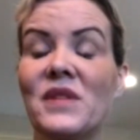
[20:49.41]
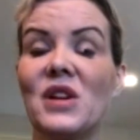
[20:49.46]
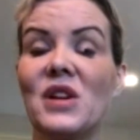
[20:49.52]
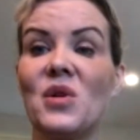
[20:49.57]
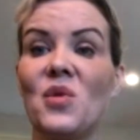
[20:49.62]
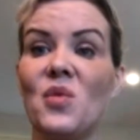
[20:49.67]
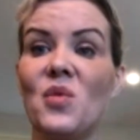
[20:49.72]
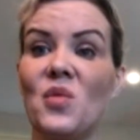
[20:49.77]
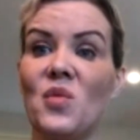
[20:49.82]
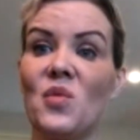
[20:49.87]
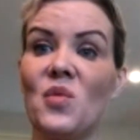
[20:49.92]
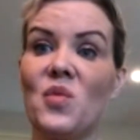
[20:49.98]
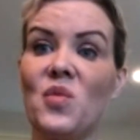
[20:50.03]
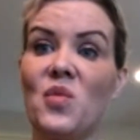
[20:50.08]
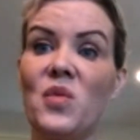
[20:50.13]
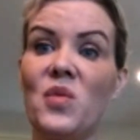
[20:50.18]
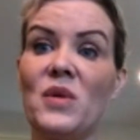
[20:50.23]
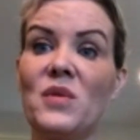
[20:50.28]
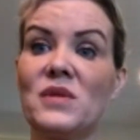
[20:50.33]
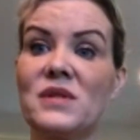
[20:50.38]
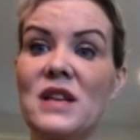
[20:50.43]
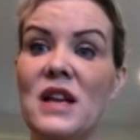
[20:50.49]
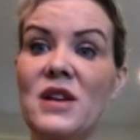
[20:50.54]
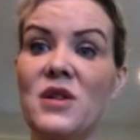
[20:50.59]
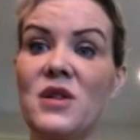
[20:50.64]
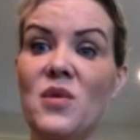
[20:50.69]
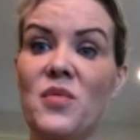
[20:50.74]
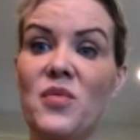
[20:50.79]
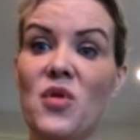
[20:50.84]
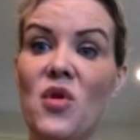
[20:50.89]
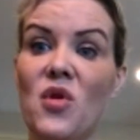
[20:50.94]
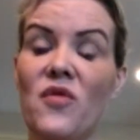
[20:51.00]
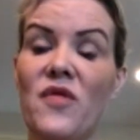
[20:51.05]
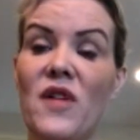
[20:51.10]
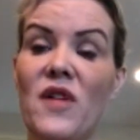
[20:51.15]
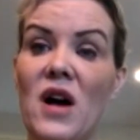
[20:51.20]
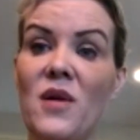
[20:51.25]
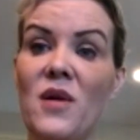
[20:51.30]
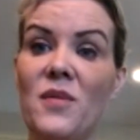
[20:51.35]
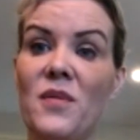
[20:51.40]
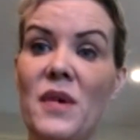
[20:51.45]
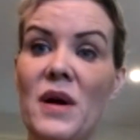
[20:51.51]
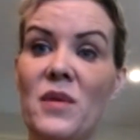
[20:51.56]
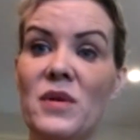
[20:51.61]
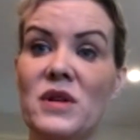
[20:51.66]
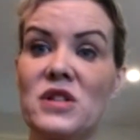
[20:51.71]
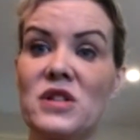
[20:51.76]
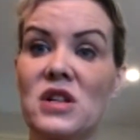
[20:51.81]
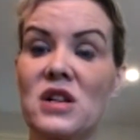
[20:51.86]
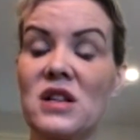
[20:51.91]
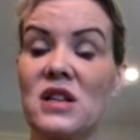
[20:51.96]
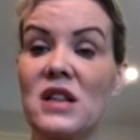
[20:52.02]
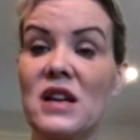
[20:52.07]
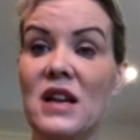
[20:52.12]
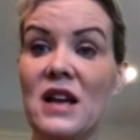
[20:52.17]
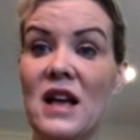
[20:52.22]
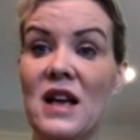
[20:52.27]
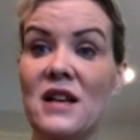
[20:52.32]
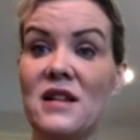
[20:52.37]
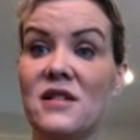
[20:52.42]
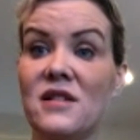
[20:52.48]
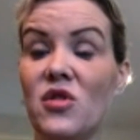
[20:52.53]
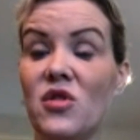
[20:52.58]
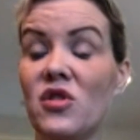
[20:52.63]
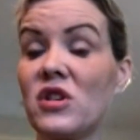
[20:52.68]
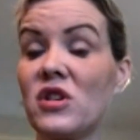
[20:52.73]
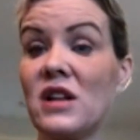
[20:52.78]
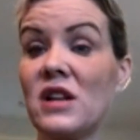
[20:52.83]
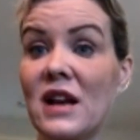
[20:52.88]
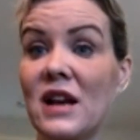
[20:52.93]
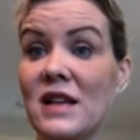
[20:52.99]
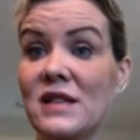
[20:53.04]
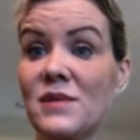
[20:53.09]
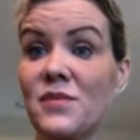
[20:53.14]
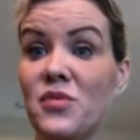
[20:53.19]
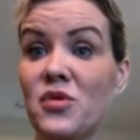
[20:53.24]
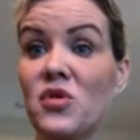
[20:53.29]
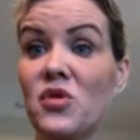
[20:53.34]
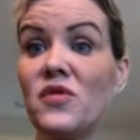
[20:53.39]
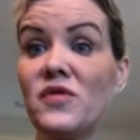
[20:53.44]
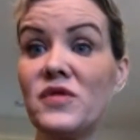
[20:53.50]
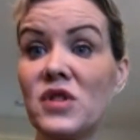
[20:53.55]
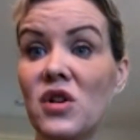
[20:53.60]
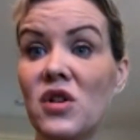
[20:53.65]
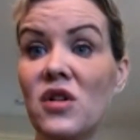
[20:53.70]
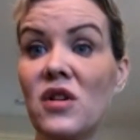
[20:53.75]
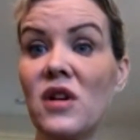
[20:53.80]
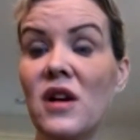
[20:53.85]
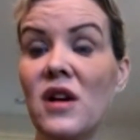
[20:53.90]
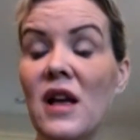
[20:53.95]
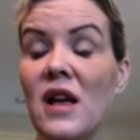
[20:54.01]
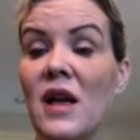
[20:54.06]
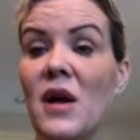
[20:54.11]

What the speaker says: we will send you a profile by which your clinic has approved her,